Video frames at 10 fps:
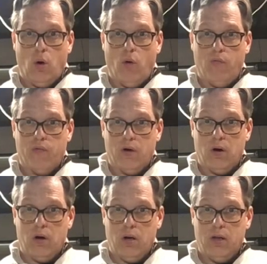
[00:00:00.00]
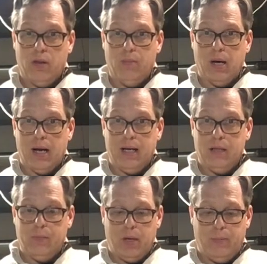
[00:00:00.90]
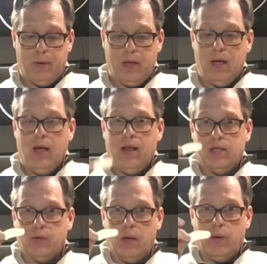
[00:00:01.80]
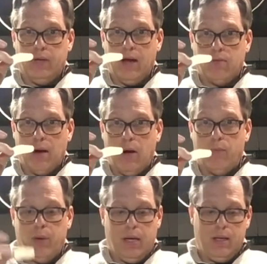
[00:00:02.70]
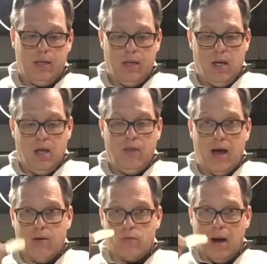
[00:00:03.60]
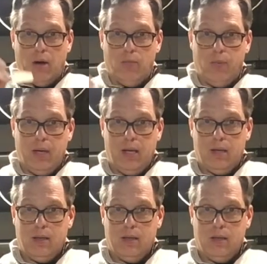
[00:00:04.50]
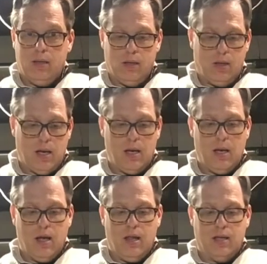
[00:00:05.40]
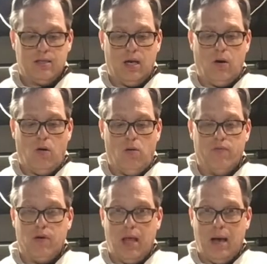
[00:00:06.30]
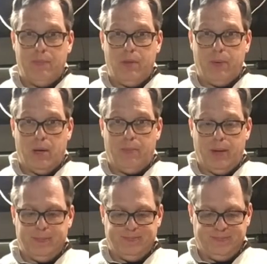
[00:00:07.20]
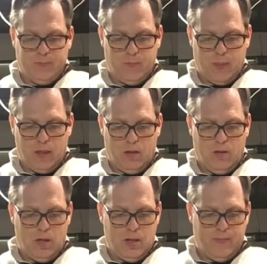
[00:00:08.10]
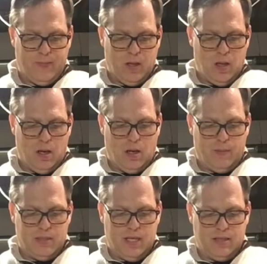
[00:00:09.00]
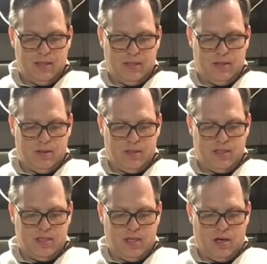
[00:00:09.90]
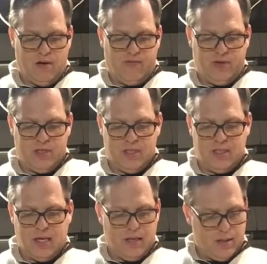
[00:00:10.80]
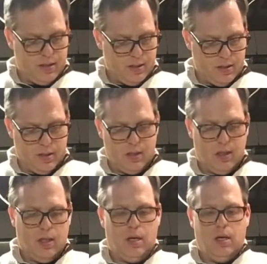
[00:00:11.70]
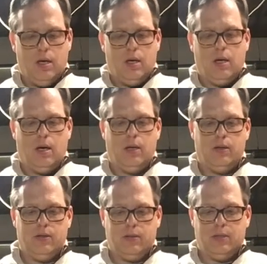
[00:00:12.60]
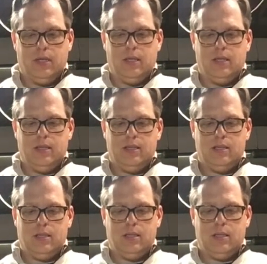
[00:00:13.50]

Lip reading: over the body of the puppet. That's why you want that round bit. That round bit, okay, that's going to overlap the puppet. Okay, I'm going to take this stick off for just a second. Okay, so it's like this.